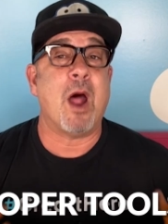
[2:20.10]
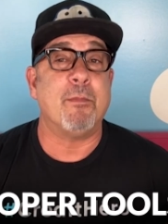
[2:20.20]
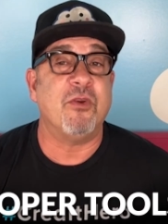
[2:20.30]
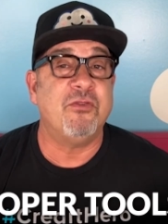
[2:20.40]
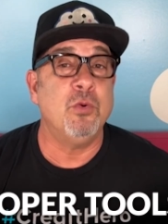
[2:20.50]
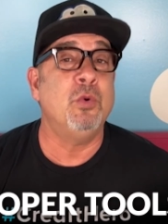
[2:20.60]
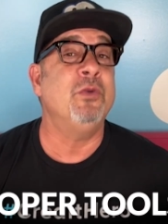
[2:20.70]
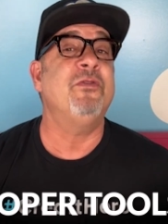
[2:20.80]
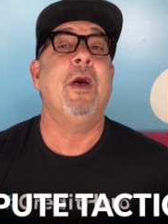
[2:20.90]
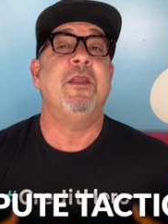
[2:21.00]
proper
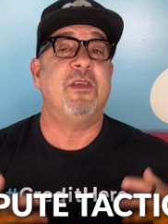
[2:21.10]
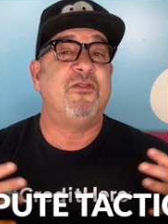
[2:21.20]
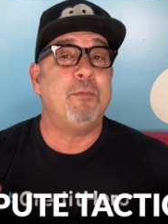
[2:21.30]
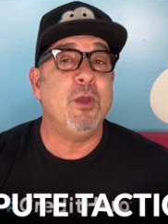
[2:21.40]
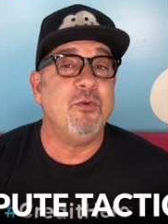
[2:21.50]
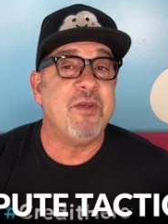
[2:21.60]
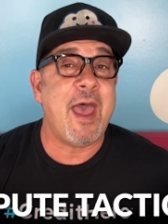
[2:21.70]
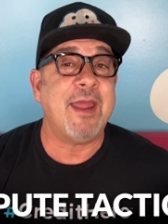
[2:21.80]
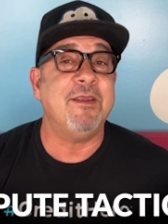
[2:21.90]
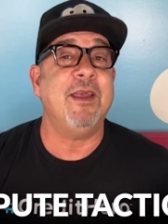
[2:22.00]
tools, dispute
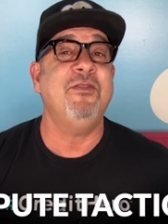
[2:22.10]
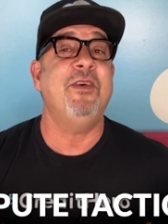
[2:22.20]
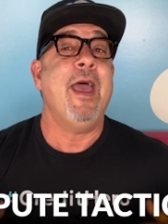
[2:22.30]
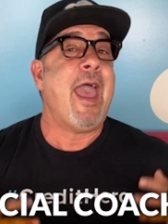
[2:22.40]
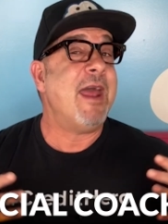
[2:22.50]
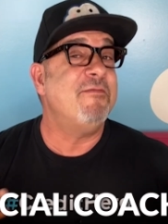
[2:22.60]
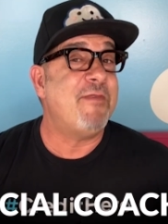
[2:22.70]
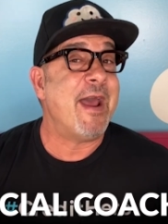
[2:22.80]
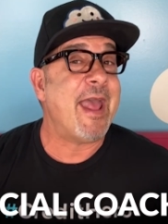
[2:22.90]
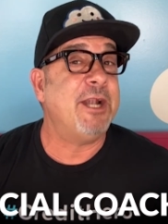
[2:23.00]
tactics, and
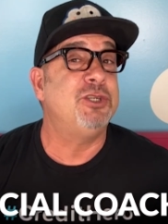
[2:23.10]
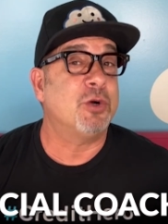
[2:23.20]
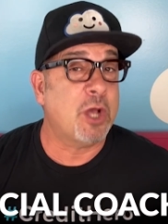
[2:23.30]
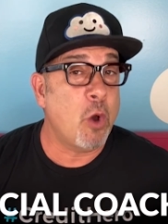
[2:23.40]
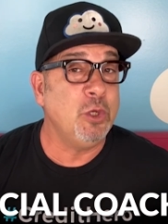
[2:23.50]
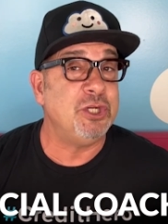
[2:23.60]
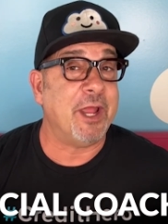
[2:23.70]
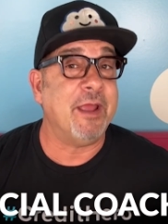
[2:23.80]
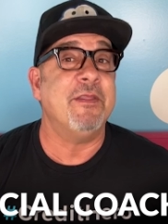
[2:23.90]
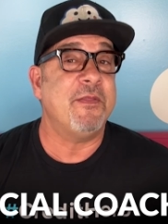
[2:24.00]
financial
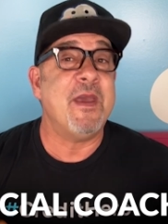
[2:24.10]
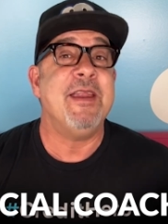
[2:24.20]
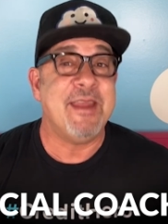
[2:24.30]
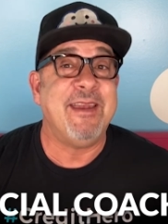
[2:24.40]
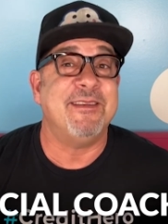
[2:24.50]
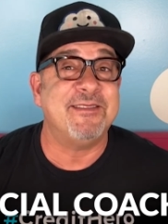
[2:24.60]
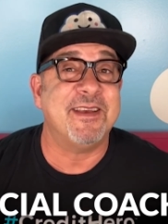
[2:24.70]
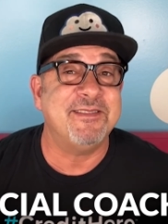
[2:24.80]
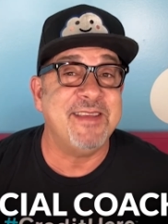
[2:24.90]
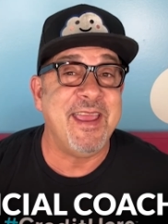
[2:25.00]
coaching that they need to
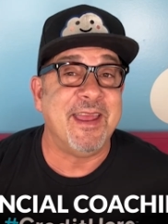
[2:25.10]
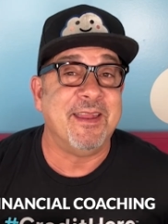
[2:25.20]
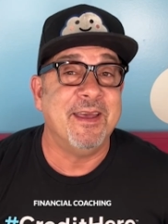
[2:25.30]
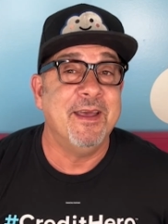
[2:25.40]
succeed.